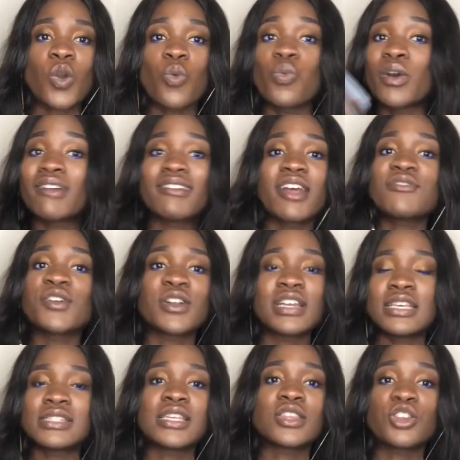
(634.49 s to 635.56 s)
wherever it
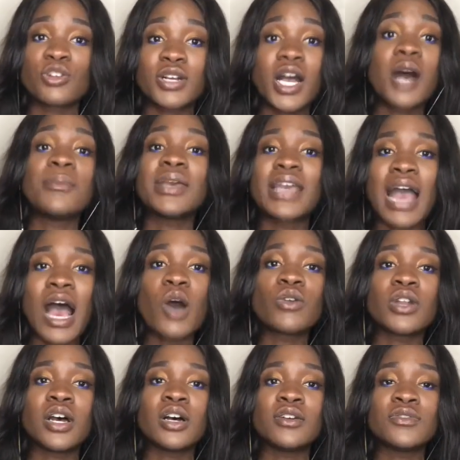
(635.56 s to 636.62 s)
is that they're coming
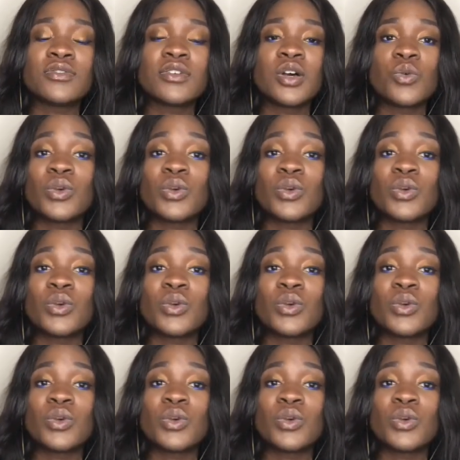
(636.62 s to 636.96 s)
out of,